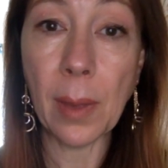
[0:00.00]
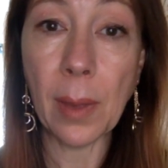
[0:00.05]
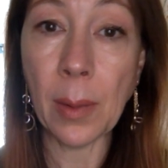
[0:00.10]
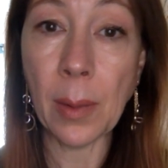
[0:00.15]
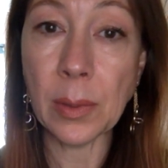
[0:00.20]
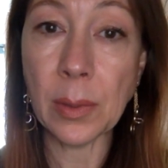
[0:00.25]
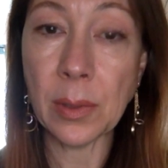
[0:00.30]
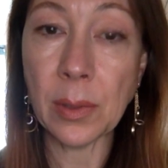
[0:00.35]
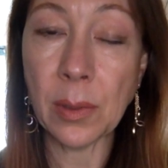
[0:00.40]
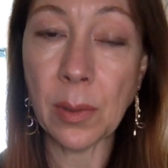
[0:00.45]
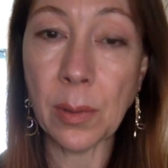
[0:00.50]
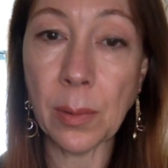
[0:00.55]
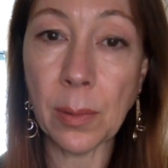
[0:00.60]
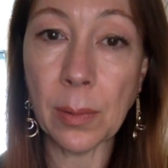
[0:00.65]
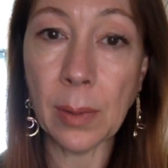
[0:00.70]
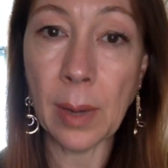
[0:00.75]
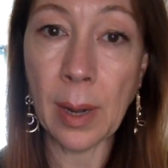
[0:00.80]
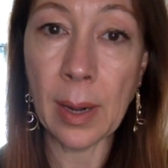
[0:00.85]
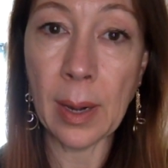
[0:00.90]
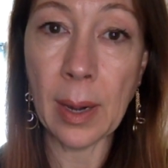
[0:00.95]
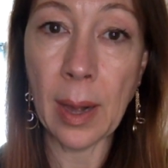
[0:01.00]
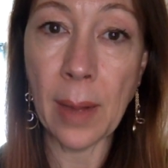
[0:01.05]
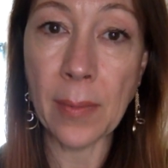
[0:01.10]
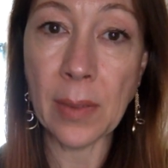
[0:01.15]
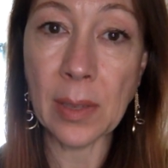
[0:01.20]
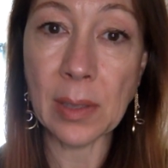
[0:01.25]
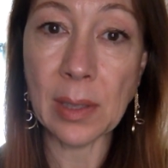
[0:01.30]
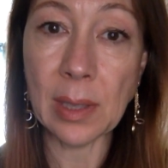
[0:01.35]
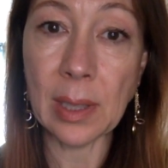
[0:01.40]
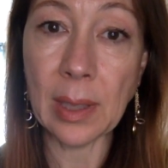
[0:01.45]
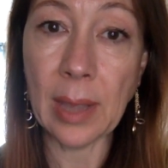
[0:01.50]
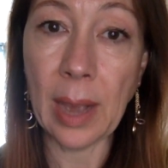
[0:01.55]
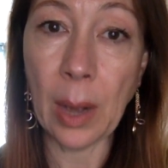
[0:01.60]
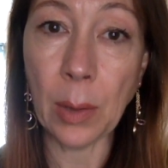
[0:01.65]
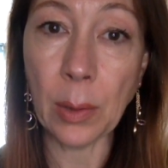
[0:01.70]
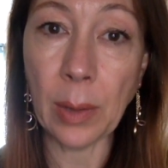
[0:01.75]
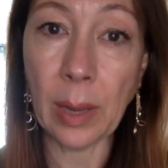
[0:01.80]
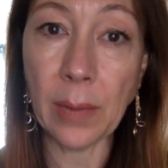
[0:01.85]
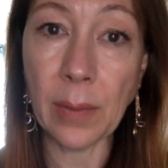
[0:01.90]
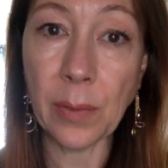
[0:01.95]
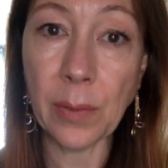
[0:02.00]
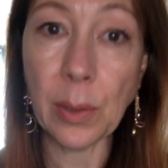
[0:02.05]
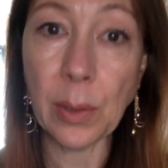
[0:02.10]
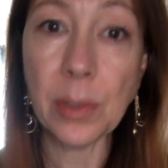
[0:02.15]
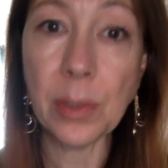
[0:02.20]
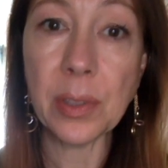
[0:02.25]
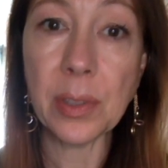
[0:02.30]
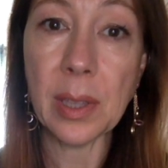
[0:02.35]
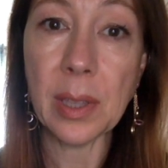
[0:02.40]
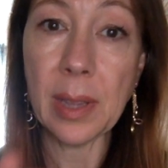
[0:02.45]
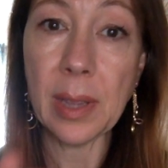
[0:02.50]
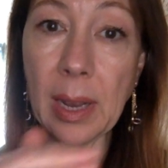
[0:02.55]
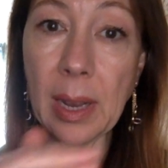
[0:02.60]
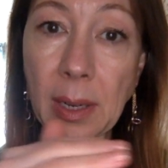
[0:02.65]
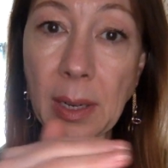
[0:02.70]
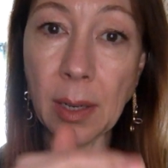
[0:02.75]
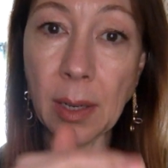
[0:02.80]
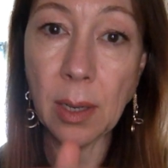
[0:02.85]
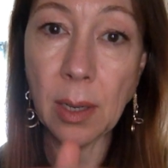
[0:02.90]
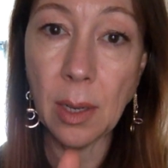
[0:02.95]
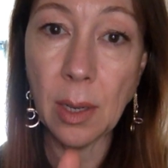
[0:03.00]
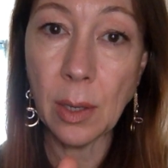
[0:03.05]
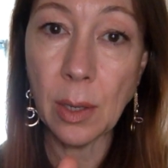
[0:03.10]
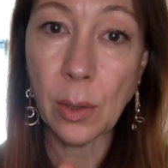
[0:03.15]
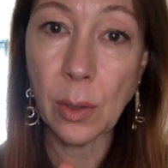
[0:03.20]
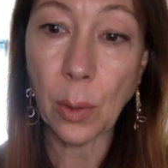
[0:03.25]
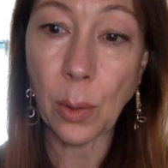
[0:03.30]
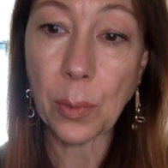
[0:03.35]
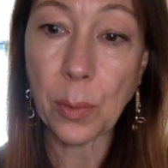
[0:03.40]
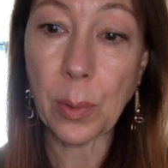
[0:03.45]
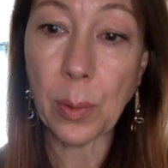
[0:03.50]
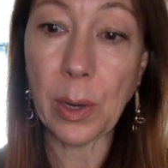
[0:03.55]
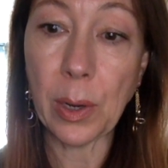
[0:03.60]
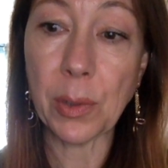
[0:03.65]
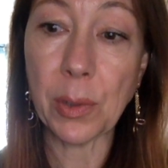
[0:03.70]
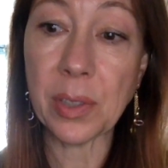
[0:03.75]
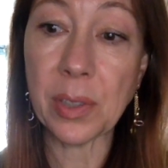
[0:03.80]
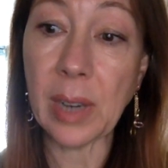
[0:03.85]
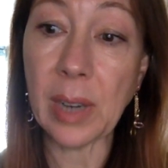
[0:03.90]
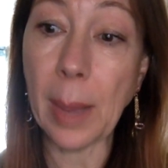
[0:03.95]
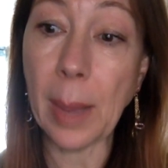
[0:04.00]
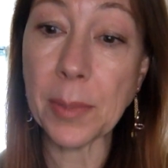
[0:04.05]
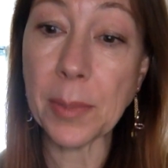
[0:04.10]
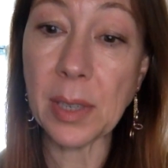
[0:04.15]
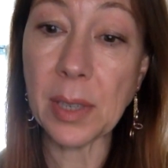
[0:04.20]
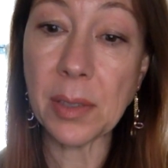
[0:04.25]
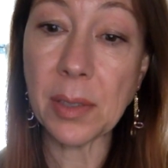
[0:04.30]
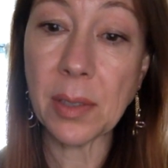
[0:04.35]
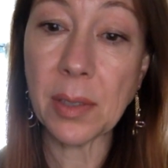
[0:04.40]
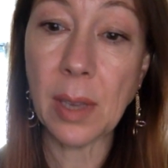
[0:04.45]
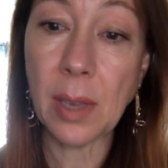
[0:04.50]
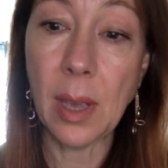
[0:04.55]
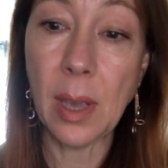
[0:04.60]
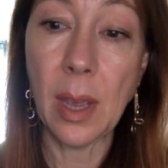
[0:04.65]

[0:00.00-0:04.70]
I would do uh, obviously the outline first and then go through your synopsis.